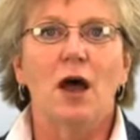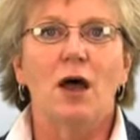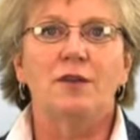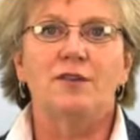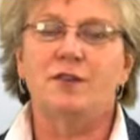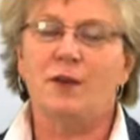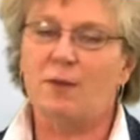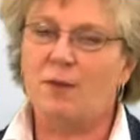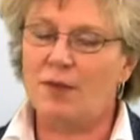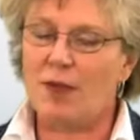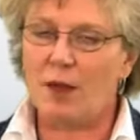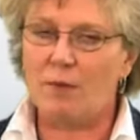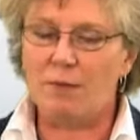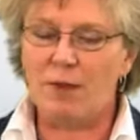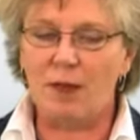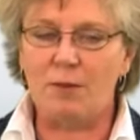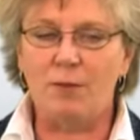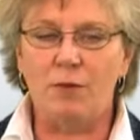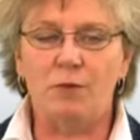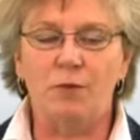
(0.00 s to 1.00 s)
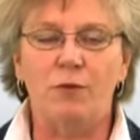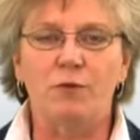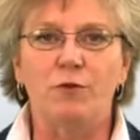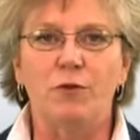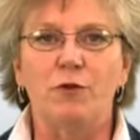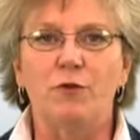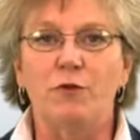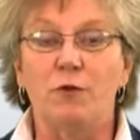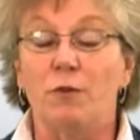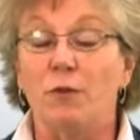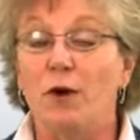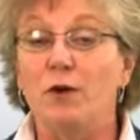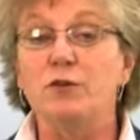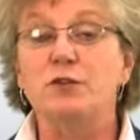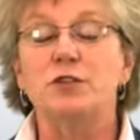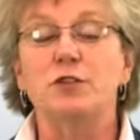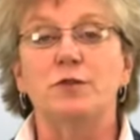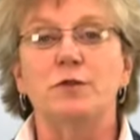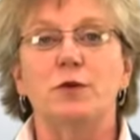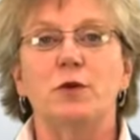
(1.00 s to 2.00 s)
Some of that may be review for
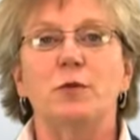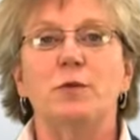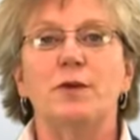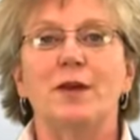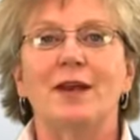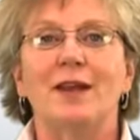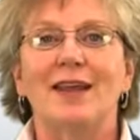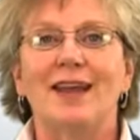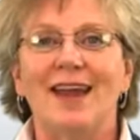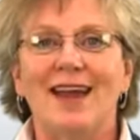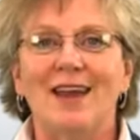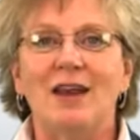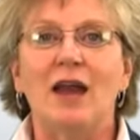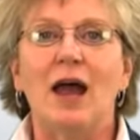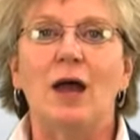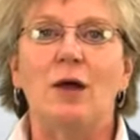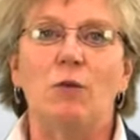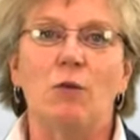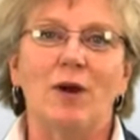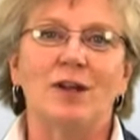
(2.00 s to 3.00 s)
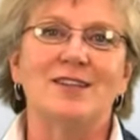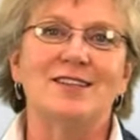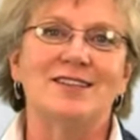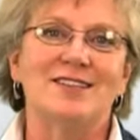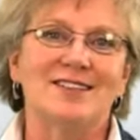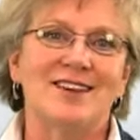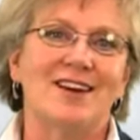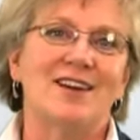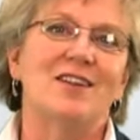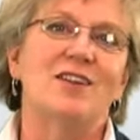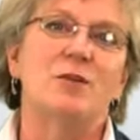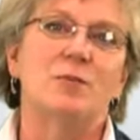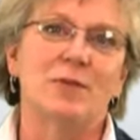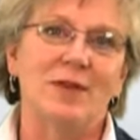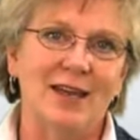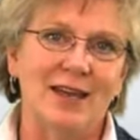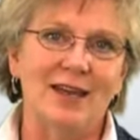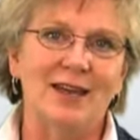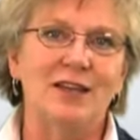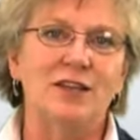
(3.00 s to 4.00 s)
most of you, but again, I want to start at the
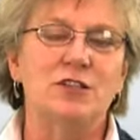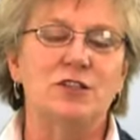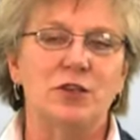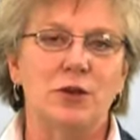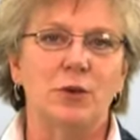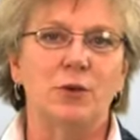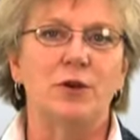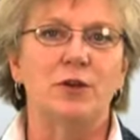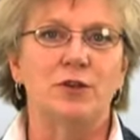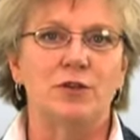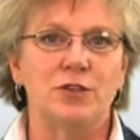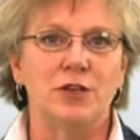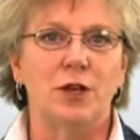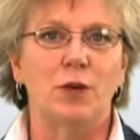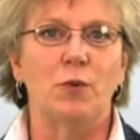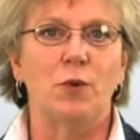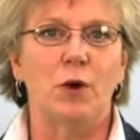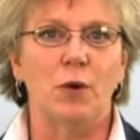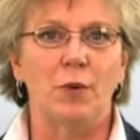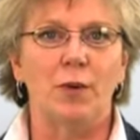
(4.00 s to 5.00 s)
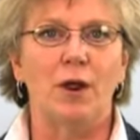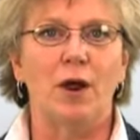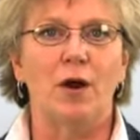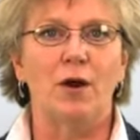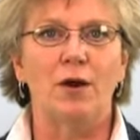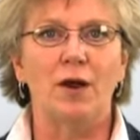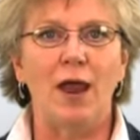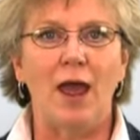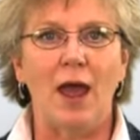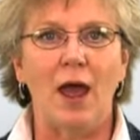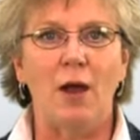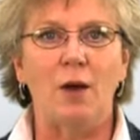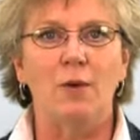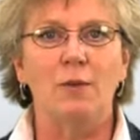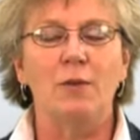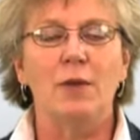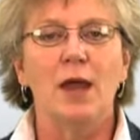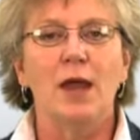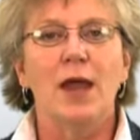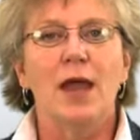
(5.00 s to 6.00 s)
beginning so you understand where we are
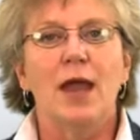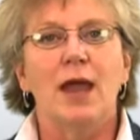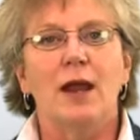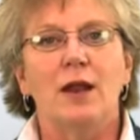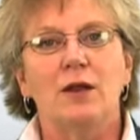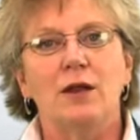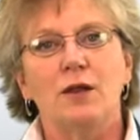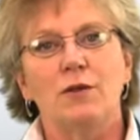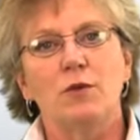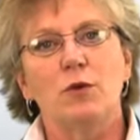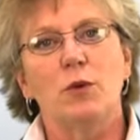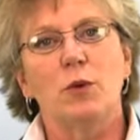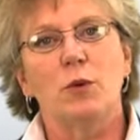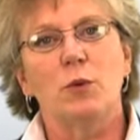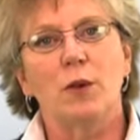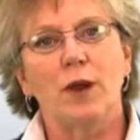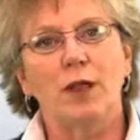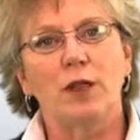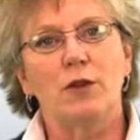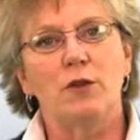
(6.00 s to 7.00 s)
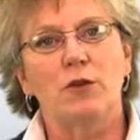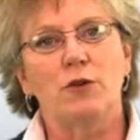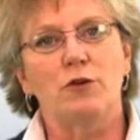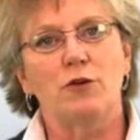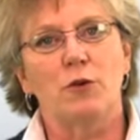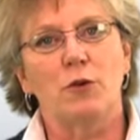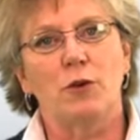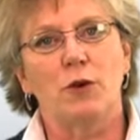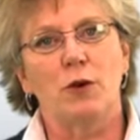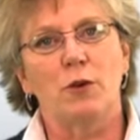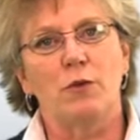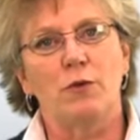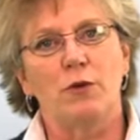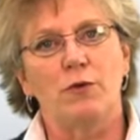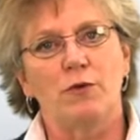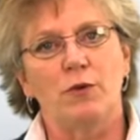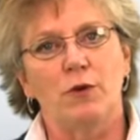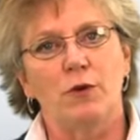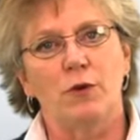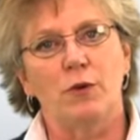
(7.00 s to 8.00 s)
now. And I'll give you a regulatory
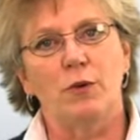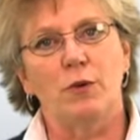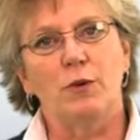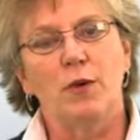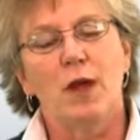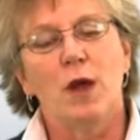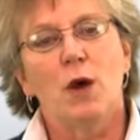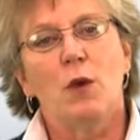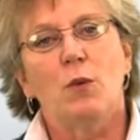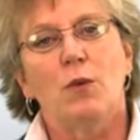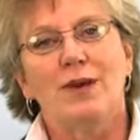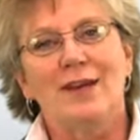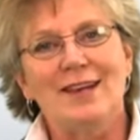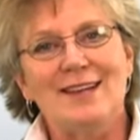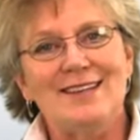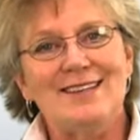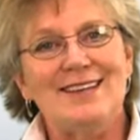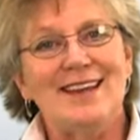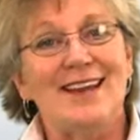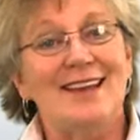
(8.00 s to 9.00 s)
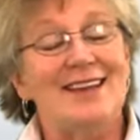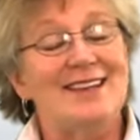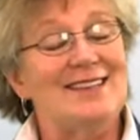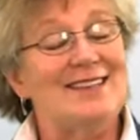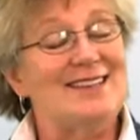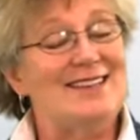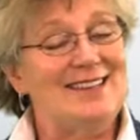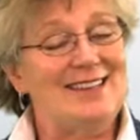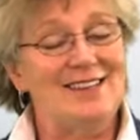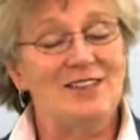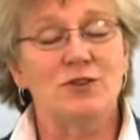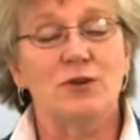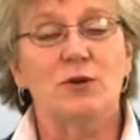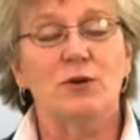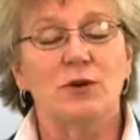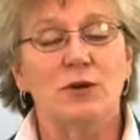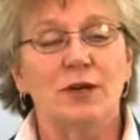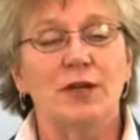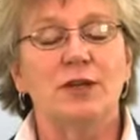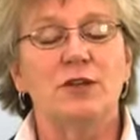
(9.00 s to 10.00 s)
review. We need to take a
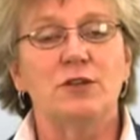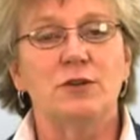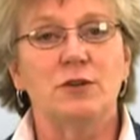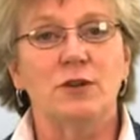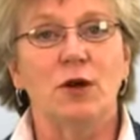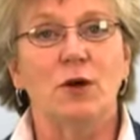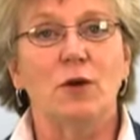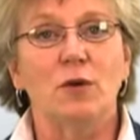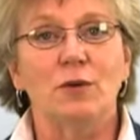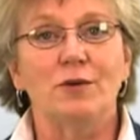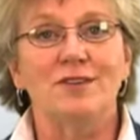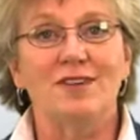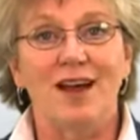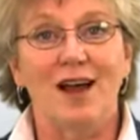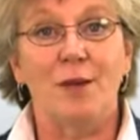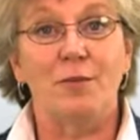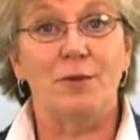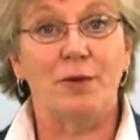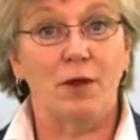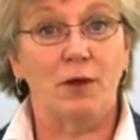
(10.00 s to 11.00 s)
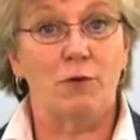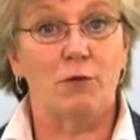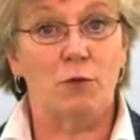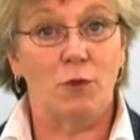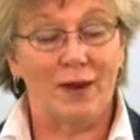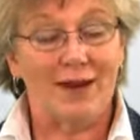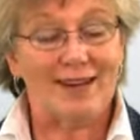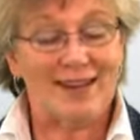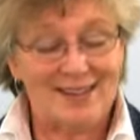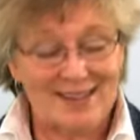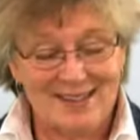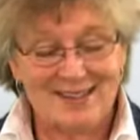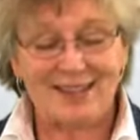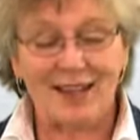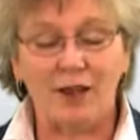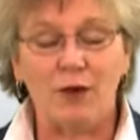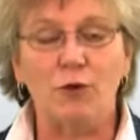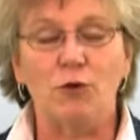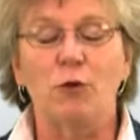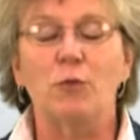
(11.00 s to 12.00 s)
detour into the whole topic of what is
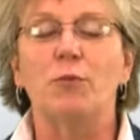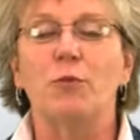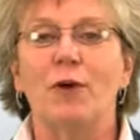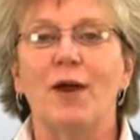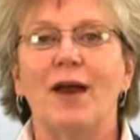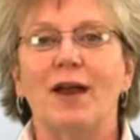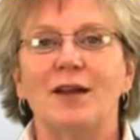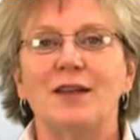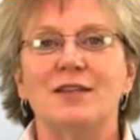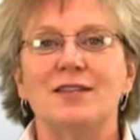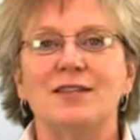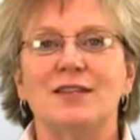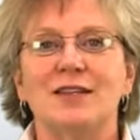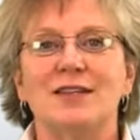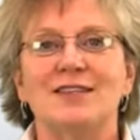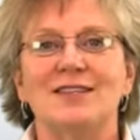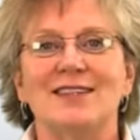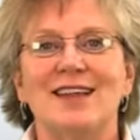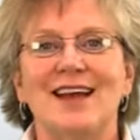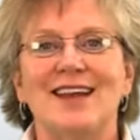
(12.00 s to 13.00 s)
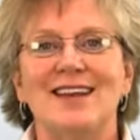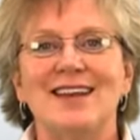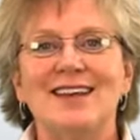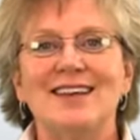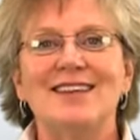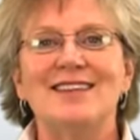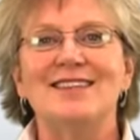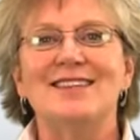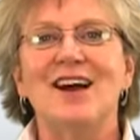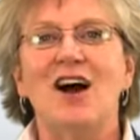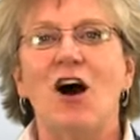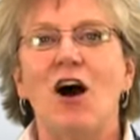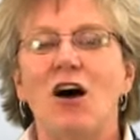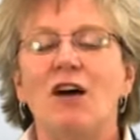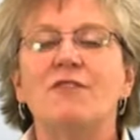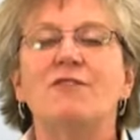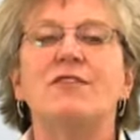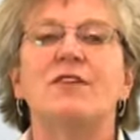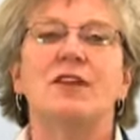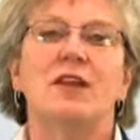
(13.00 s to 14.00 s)
a group practice, because that is
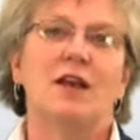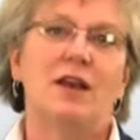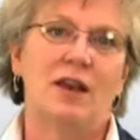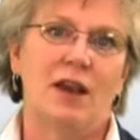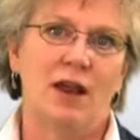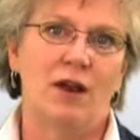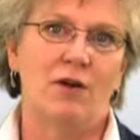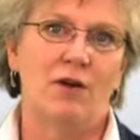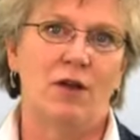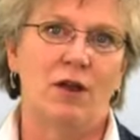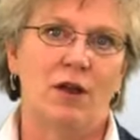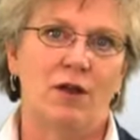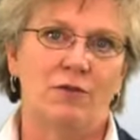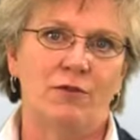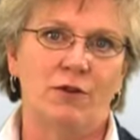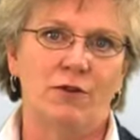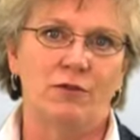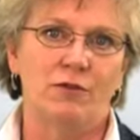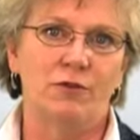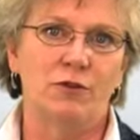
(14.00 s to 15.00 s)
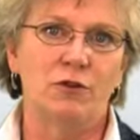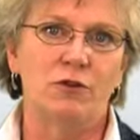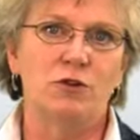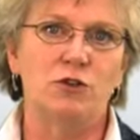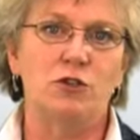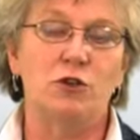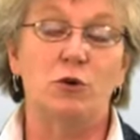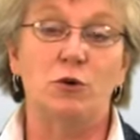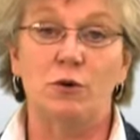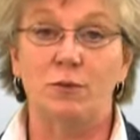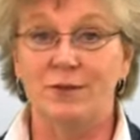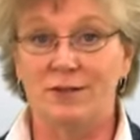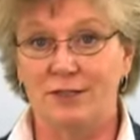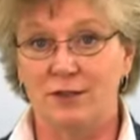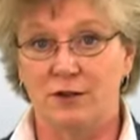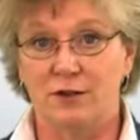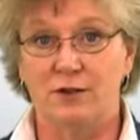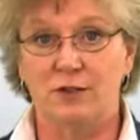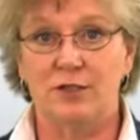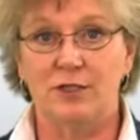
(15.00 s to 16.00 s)
often an area of confusion or
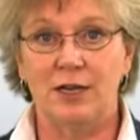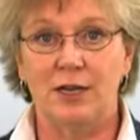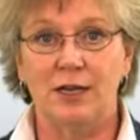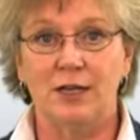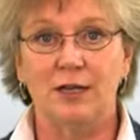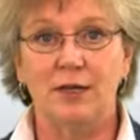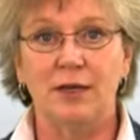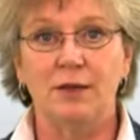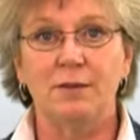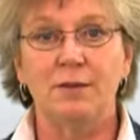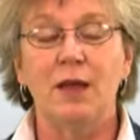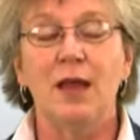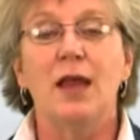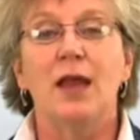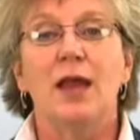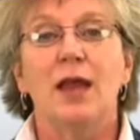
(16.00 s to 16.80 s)
misunderstanding.